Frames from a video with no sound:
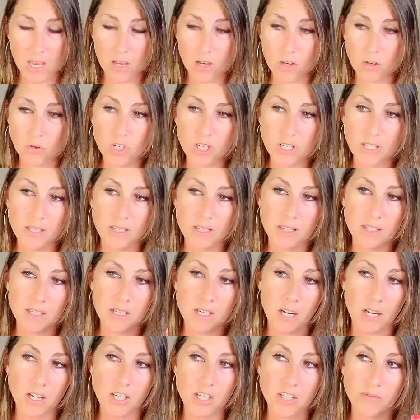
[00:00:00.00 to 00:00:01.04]
who Jesus
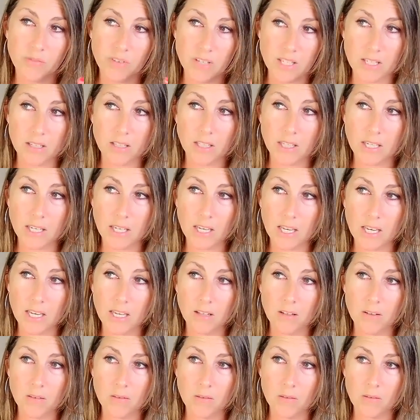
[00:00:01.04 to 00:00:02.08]
touched physically
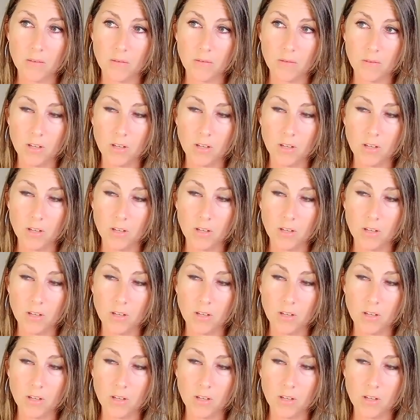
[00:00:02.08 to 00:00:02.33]
in,